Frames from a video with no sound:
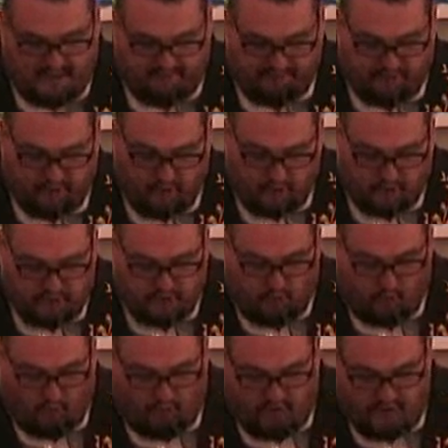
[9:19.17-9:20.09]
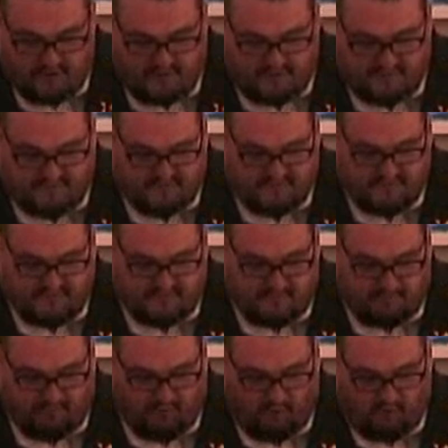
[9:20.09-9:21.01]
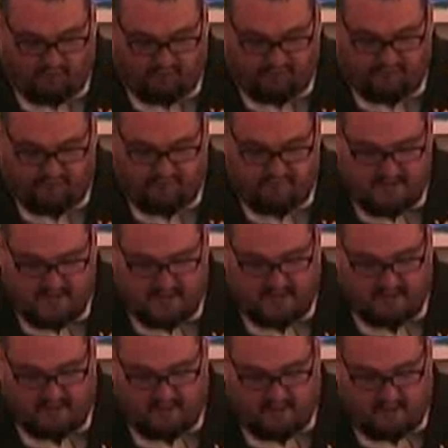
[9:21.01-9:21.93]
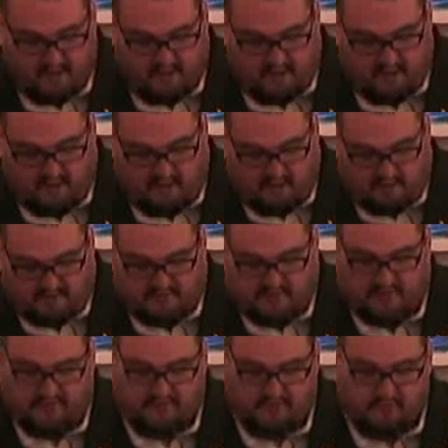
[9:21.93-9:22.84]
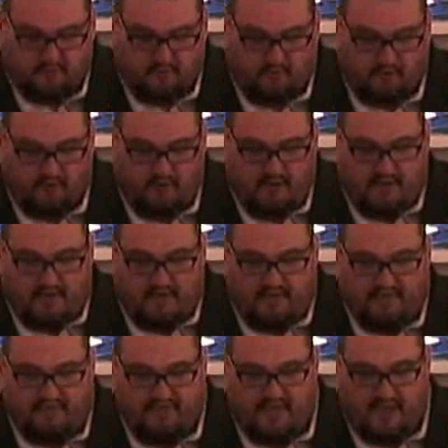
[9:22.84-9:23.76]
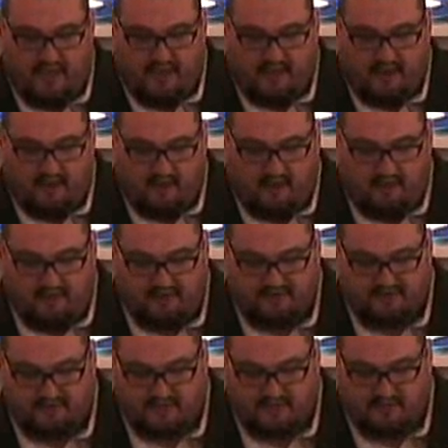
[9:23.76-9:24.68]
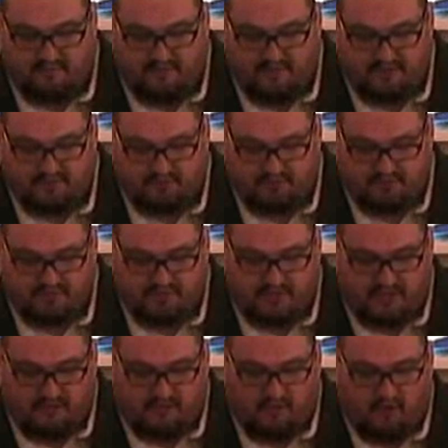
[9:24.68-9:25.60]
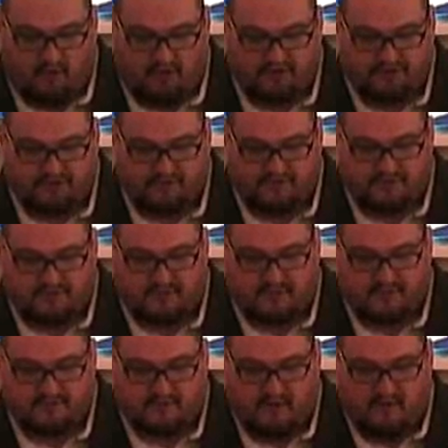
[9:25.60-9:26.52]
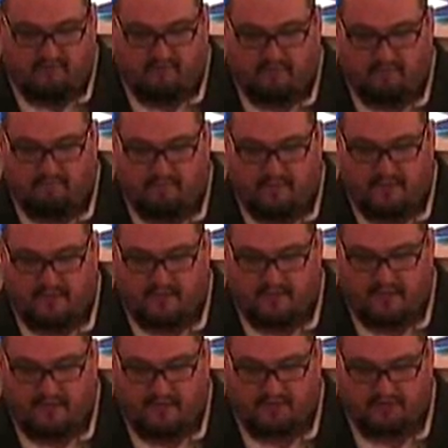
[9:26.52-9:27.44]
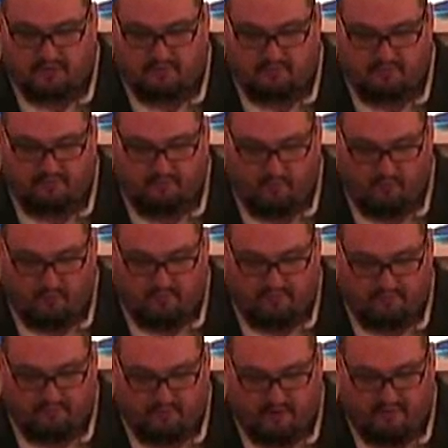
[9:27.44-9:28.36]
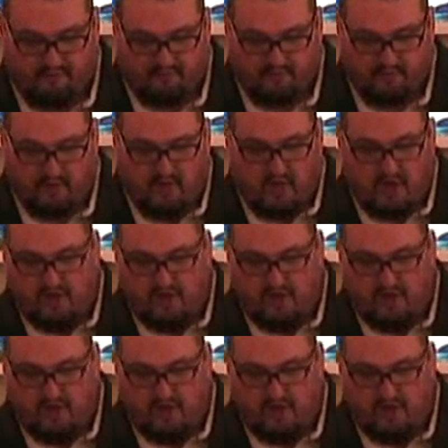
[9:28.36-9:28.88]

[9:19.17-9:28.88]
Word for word: If those ordinances depart from me, says the Lord, then the seed of Israel shall also cease from being a nation before me forever.